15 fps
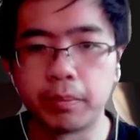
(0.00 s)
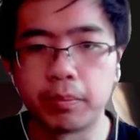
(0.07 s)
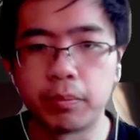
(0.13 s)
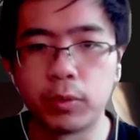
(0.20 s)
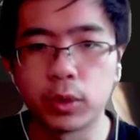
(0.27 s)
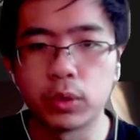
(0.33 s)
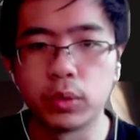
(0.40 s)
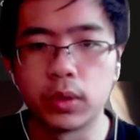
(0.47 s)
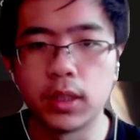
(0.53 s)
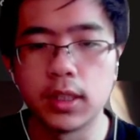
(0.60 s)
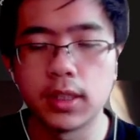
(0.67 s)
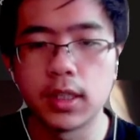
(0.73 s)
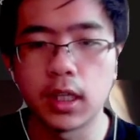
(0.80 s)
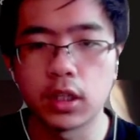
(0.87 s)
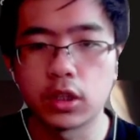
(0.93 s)
Rook to
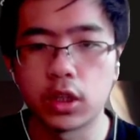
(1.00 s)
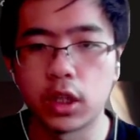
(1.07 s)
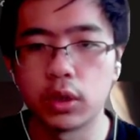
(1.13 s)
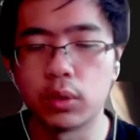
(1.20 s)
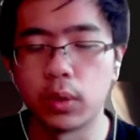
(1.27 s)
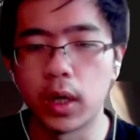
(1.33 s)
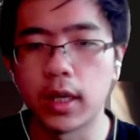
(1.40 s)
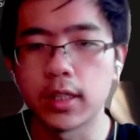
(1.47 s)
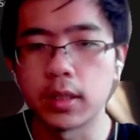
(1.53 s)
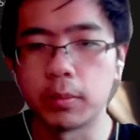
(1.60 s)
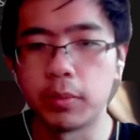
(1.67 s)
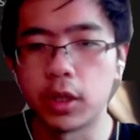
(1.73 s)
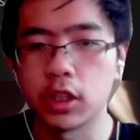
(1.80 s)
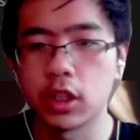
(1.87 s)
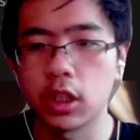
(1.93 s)
d6, trying to add some
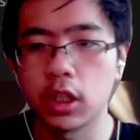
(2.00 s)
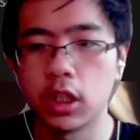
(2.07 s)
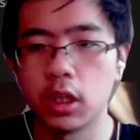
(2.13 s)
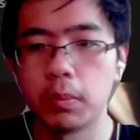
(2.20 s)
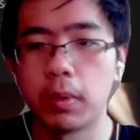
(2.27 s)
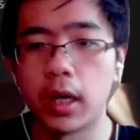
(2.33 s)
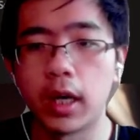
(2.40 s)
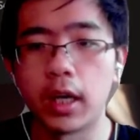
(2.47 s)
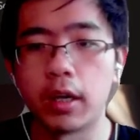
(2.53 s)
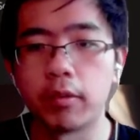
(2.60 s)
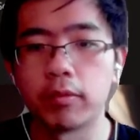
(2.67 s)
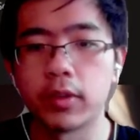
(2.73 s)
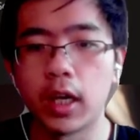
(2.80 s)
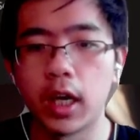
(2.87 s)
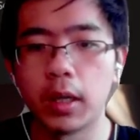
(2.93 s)
pressure here, but I
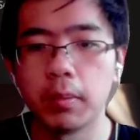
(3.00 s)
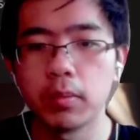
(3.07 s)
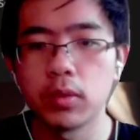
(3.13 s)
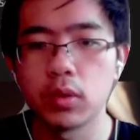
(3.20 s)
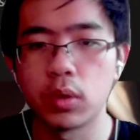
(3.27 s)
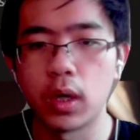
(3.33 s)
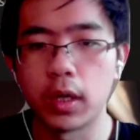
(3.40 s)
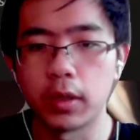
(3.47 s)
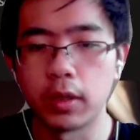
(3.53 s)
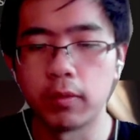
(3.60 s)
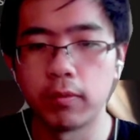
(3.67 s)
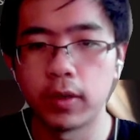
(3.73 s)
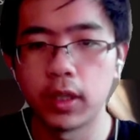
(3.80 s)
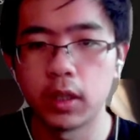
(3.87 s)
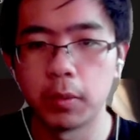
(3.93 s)
have time, so I
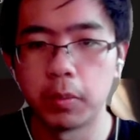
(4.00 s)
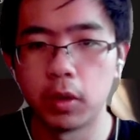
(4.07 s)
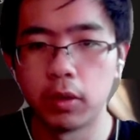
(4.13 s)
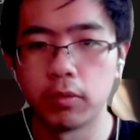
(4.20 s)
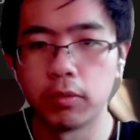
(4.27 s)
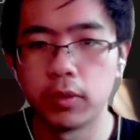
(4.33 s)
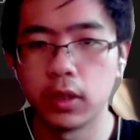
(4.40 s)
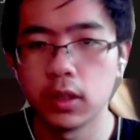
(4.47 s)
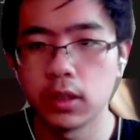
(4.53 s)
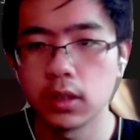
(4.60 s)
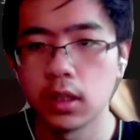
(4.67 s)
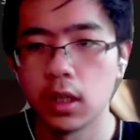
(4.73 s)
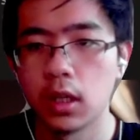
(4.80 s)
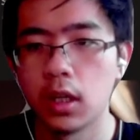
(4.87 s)
defend the pawn first.